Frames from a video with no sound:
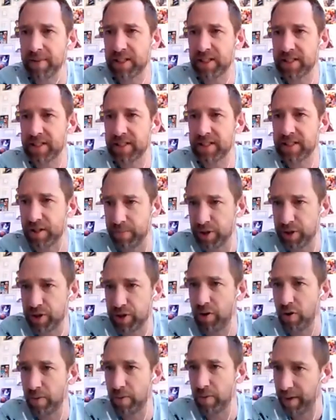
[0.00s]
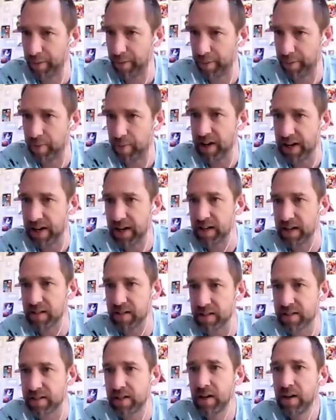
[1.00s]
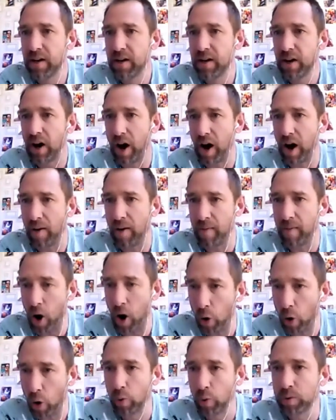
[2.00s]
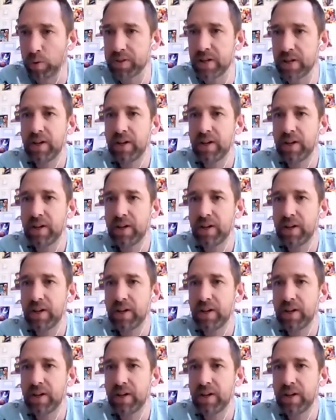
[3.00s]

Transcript: sexually mature at about 3 years old,